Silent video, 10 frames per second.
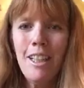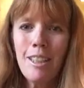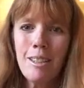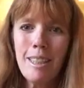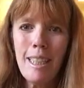
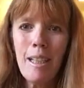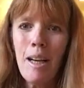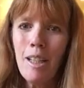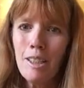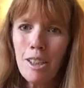You see,
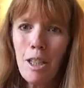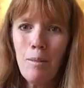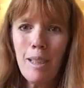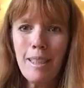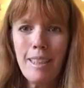Joe
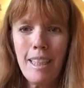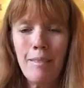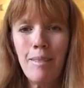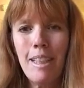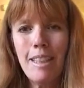
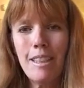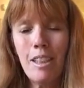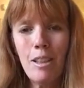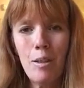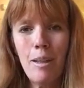Whitley is
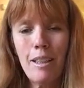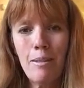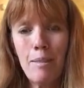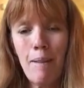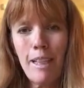a lawyer
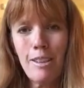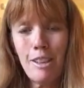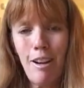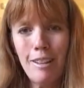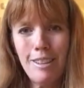with Baker
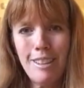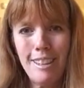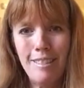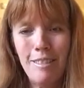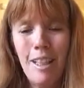
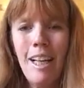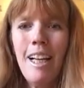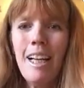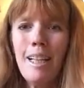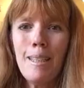Donelson.
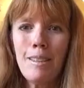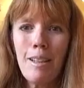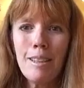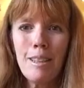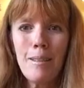He's
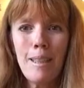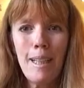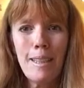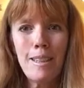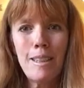also
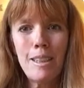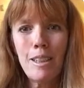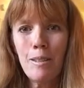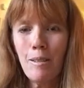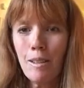connected
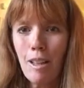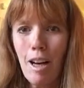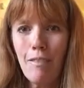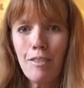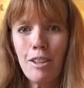to
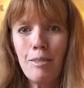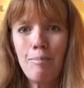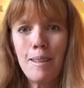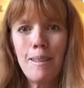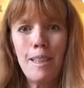law
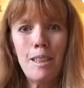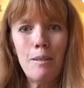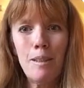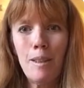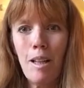firms that
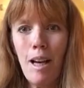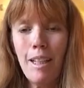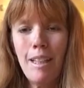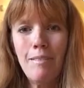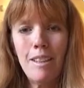do a
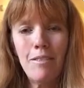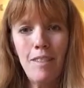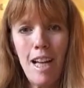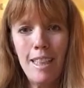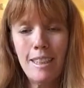lot of
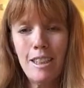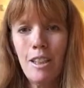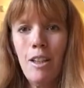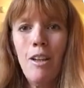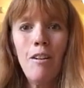defense
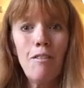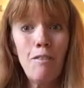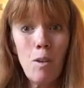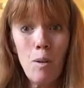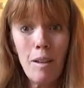
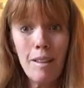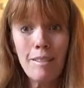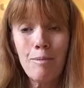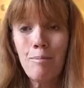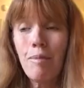for